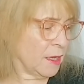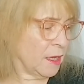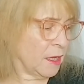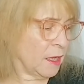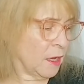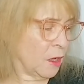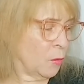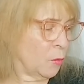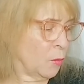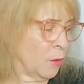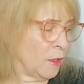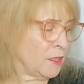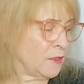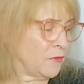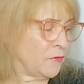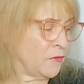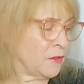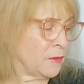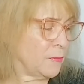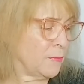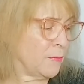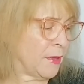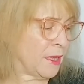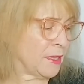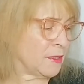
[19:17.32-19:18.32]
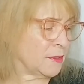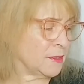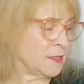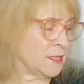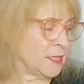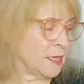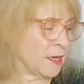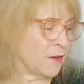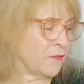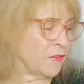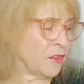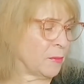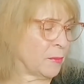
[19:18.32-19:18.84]
A wonderful
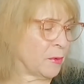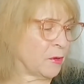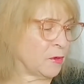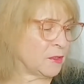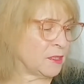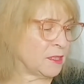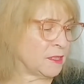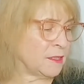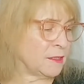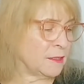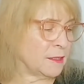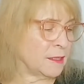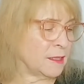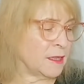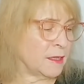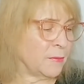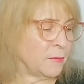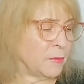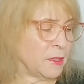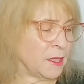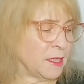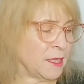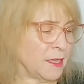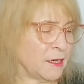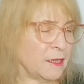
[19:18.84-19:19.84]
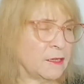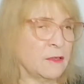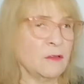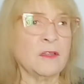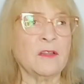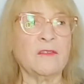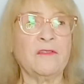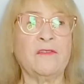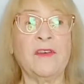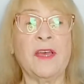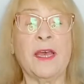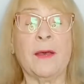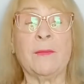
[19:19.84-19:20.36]
melding of the personal and the political,
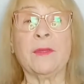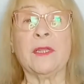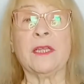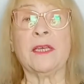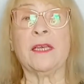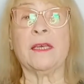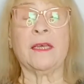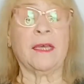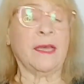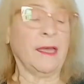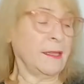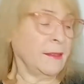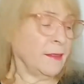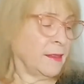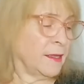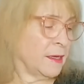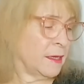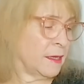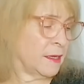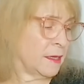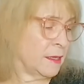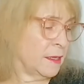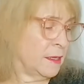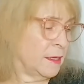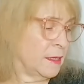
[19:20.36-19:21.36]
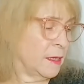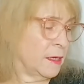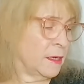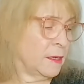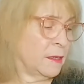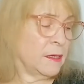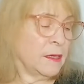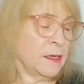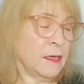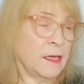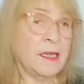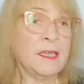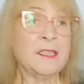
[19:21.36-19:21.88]
the family and the
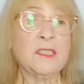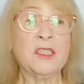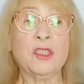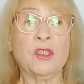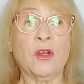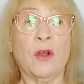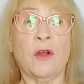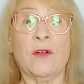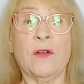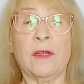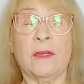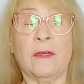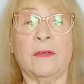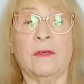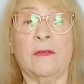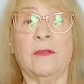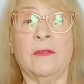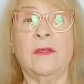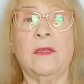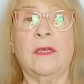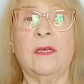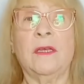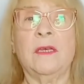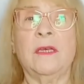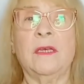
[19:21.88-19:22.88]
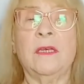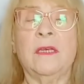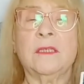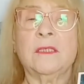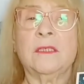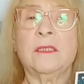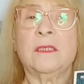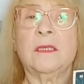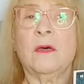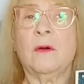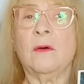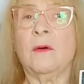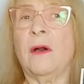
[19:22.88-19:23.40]
historical.
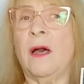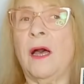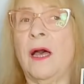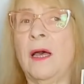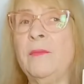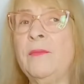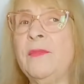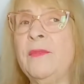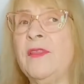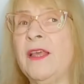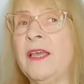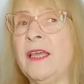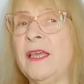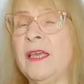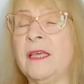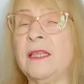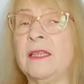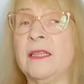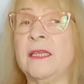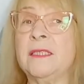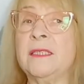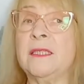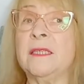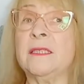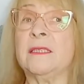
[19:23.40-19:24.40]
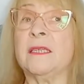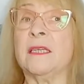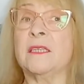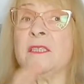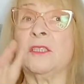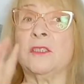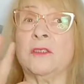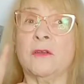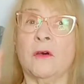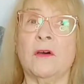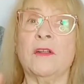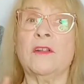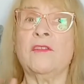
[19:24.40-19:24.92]
So I'm thinking this is a
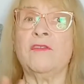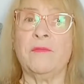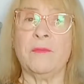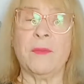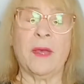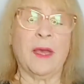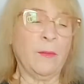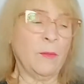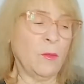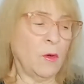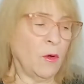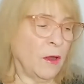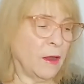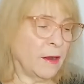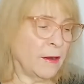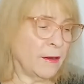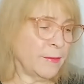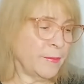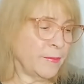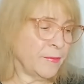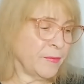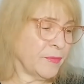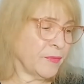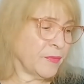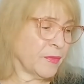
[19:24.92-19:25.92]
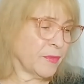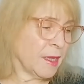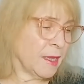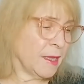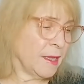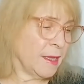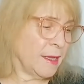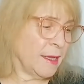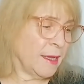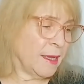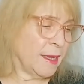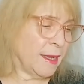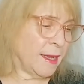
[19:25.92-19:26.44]
sort of memoir.
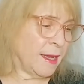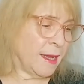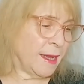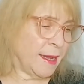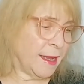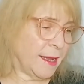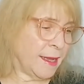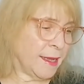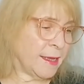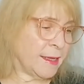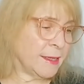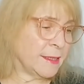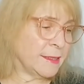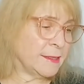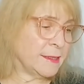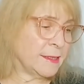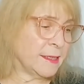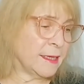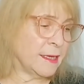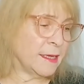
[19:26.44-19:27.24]
And